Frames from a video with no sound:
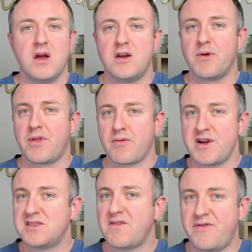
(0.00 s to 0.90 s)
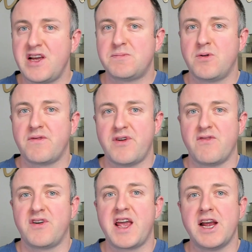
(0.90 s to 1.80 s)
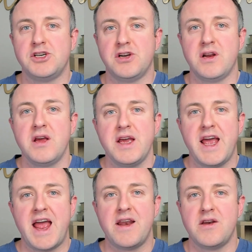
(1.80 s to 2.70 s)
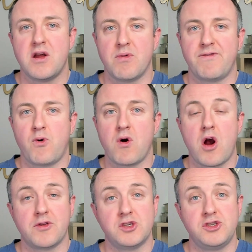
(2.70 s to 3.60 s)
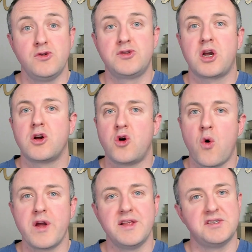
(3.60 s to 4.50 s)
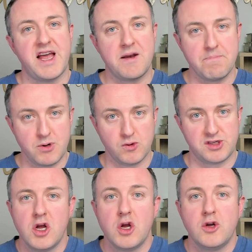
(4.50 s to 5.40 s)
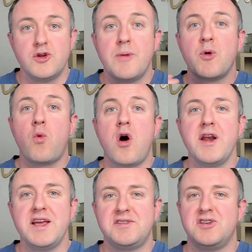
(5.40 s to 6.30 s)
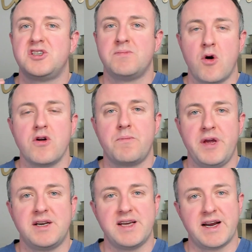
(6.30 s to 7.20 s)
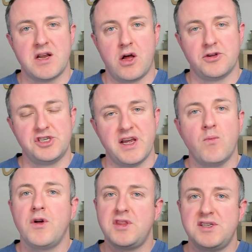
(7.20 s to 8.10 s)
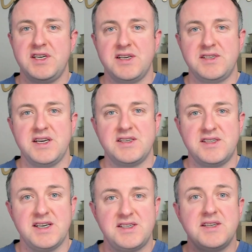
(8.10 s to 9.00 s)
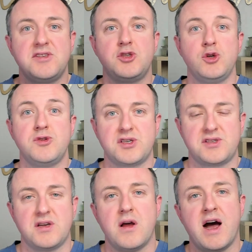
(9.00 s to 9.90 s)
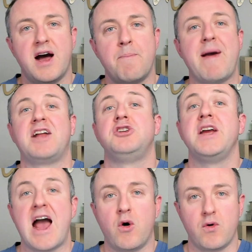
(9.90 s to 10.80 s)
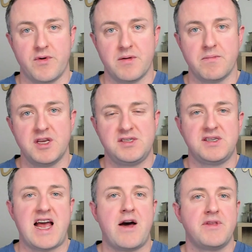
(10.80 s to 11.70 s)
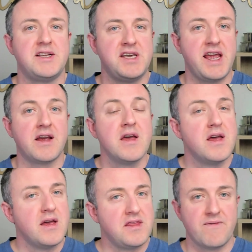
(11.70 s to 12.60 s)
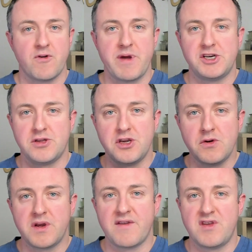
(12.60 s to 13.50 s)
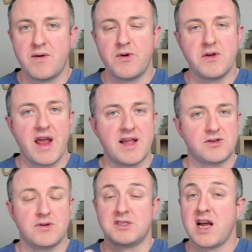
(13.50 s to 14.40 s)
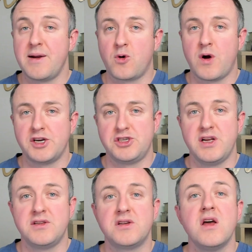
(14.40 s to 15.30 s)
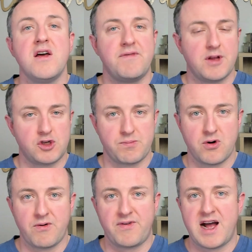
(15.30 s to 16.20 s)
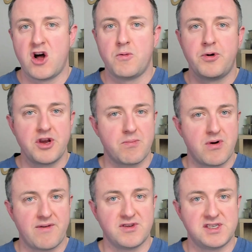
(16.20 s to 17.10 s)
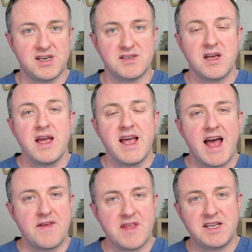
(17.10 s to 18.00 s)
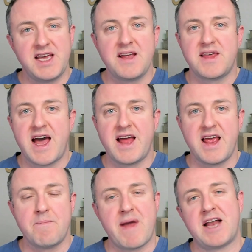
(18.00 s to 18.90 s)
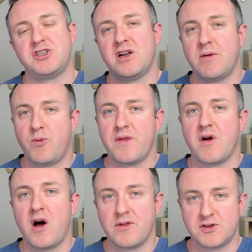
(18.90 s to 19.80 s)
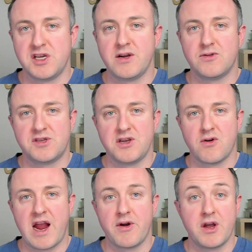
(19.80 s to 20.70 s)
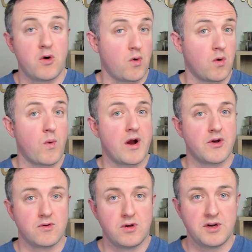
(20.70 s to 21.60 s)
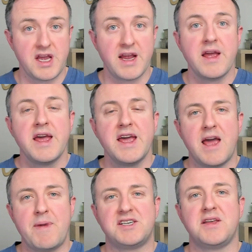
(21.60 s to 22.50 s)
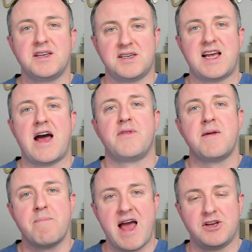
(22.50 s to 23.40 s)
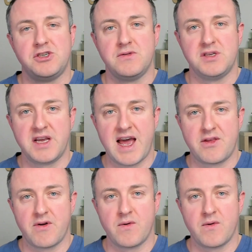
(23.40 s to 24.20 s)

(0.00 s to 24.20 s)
Number three is the Facebook verification. And number four are the Zoosk coins and boosts. Number one is the smart pick technology. And what this is, is this is Zoosk's uh, matching algorithm. This is how they take the information that you give them when you answer the sign up questions, fill out your profile, put in your preferences, and then they take that and match that up with other singles in your area or where you're looking. And basically this is how they match you together. And